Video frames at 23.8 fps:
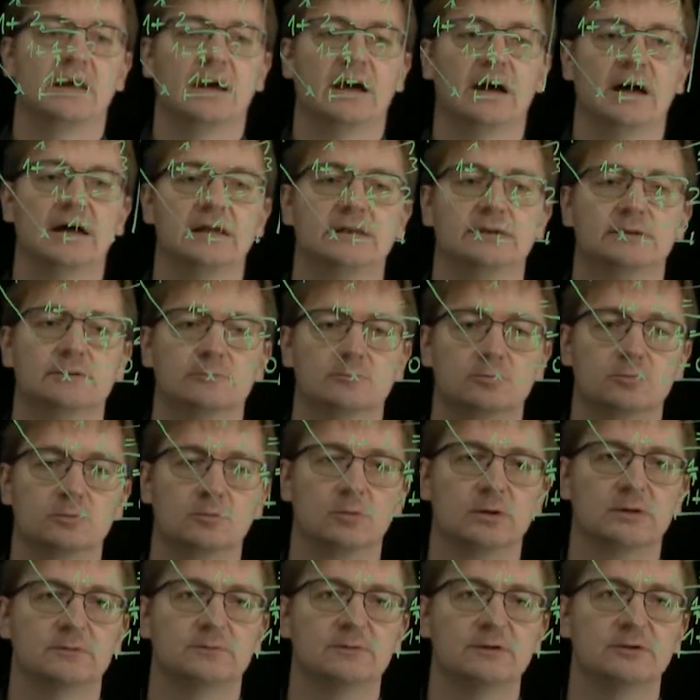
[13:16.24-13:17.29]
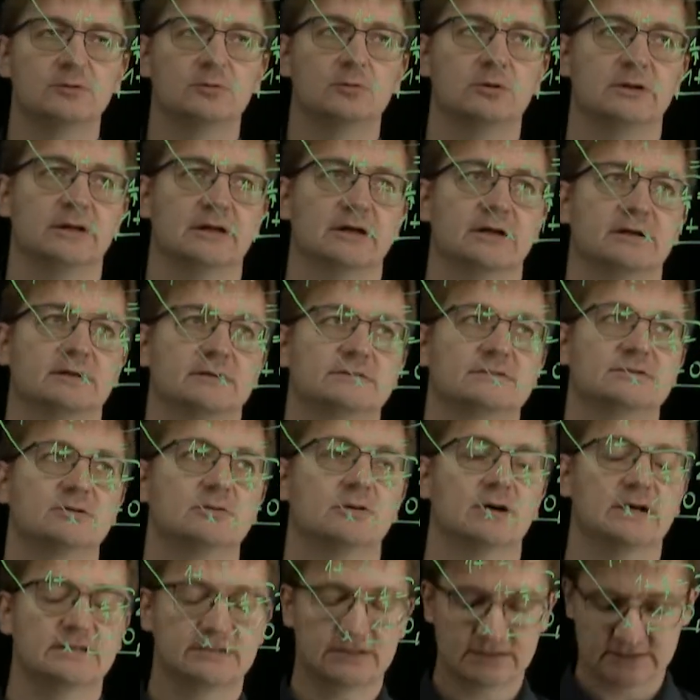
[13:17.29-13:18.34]
And what we do here.
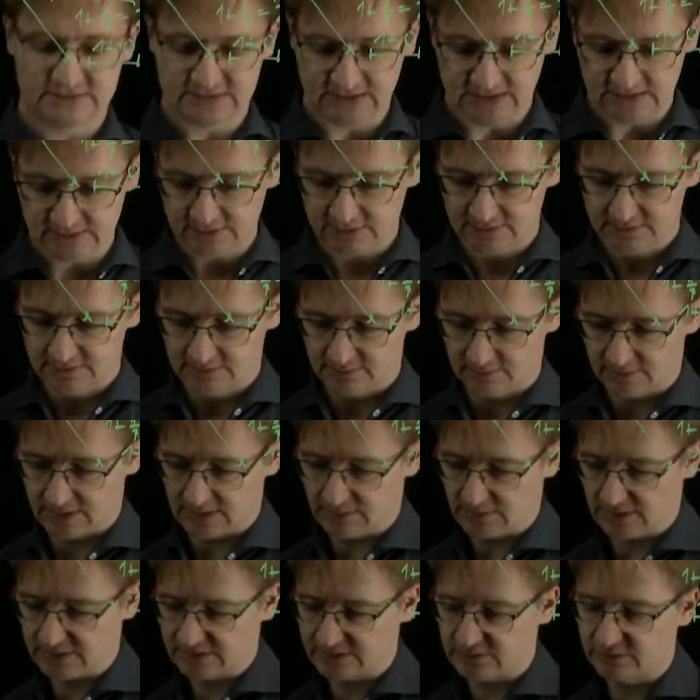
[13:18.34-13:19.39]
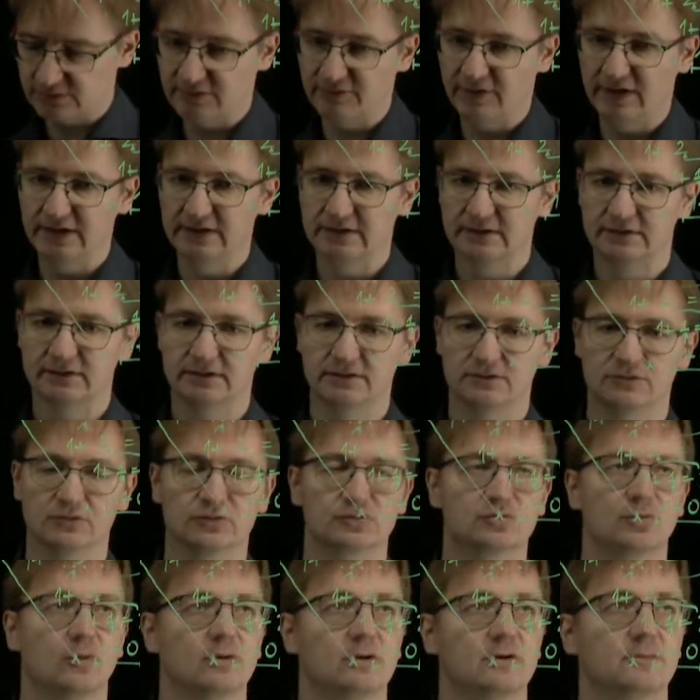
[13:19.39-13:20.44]
So as I said, we want to divide it into
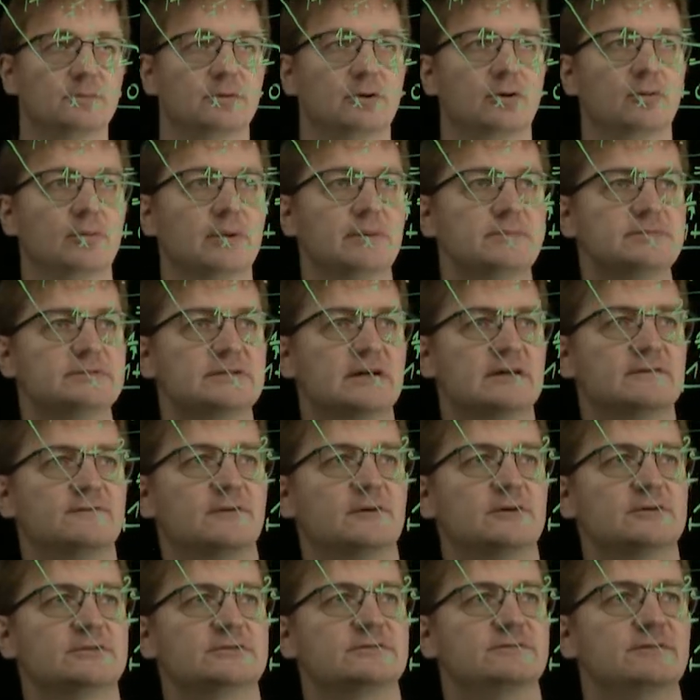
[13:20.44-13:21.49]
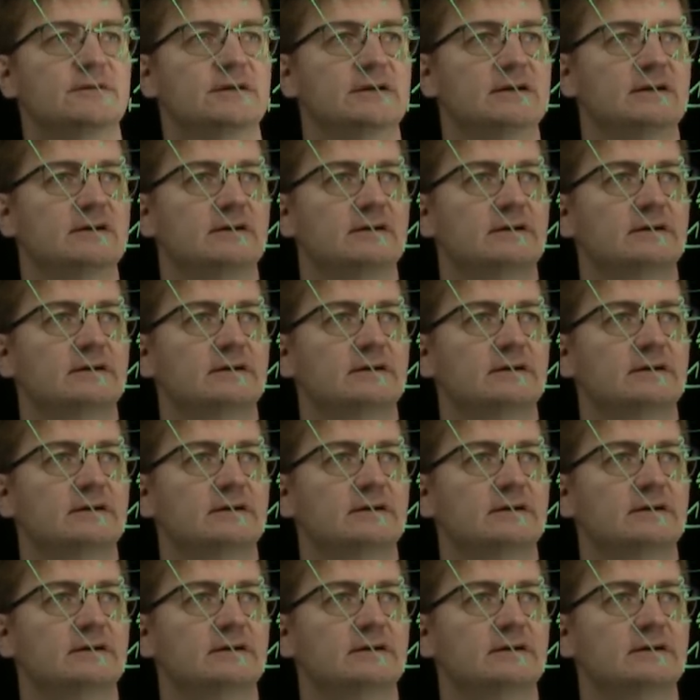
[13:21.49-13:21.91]
smaller problems. And first we